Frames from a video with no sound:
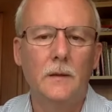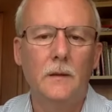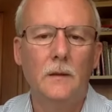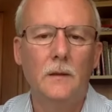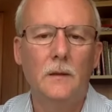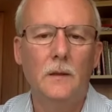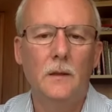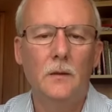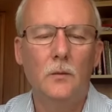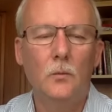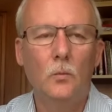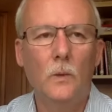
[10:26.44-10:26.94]

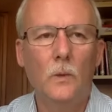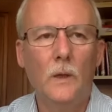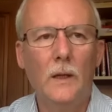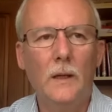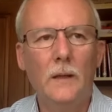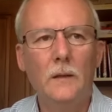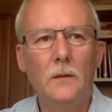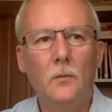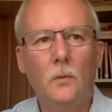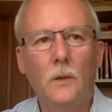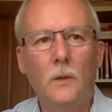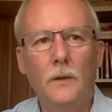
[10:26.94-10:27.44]
And
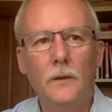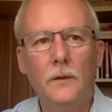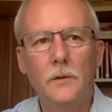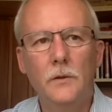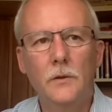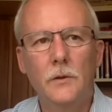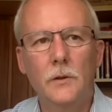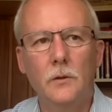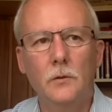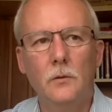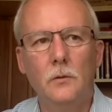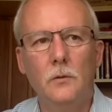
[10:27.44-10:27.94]
when, when the
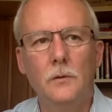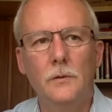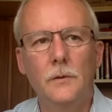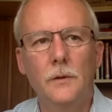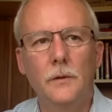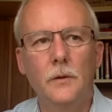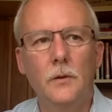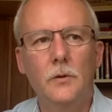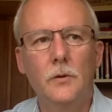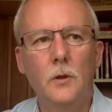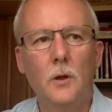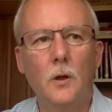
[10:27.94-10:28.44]
tools of
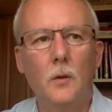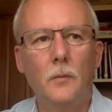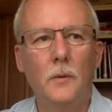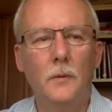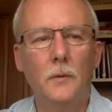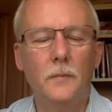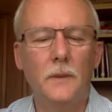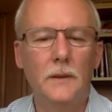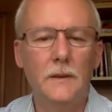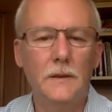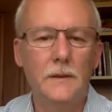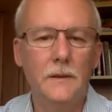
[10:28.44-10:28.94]
the job are
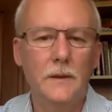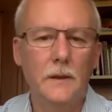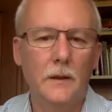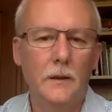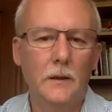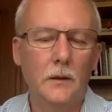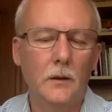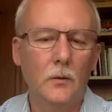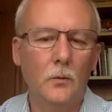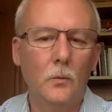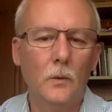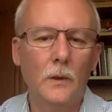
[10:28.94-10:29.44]
being
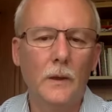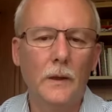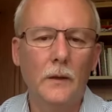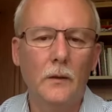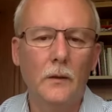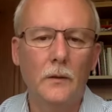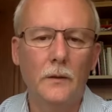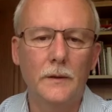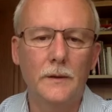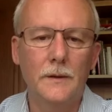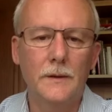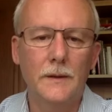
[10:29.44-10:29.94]
taken away
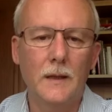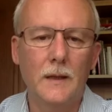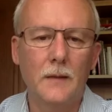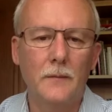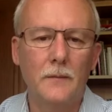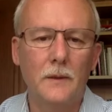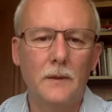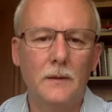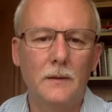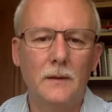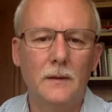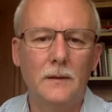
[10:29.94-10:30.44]
all the time,
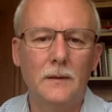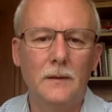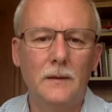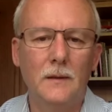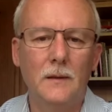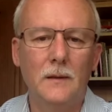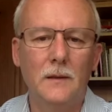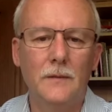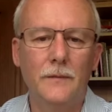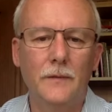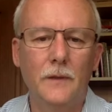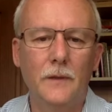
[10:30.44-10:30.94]
then
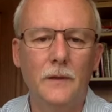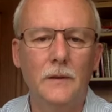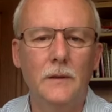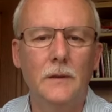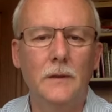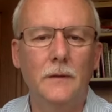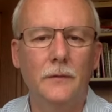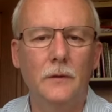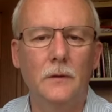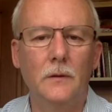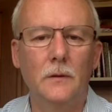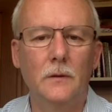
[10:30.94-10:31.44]
it's very
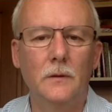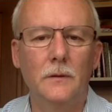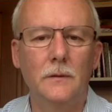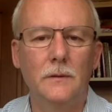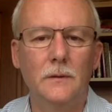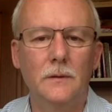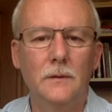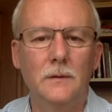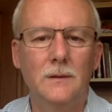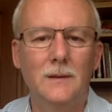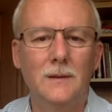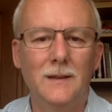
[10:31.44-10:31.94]
difficult
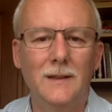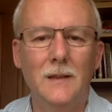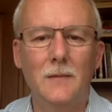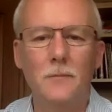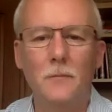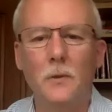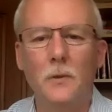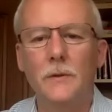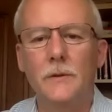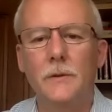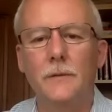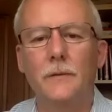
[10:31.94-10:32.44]
to keep
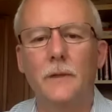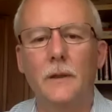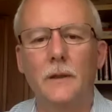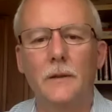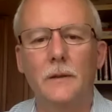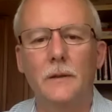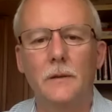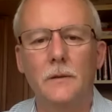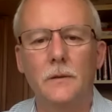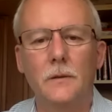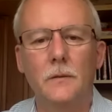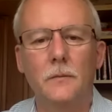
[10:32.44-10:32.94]

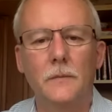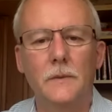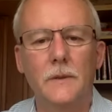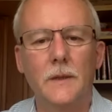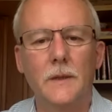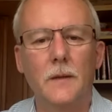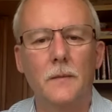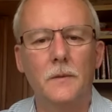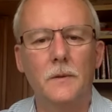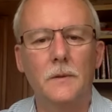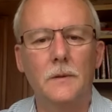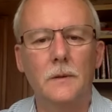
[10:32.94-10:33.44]
motivated
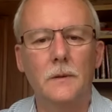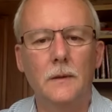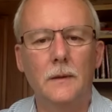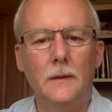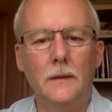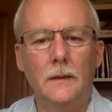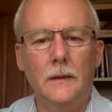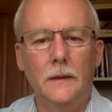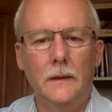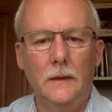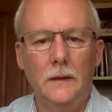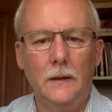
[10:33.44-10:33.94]
sometimes.
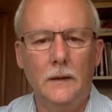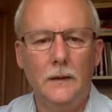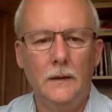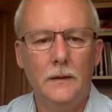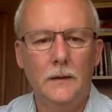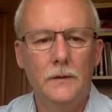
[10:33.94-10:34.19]
Mm-hmm.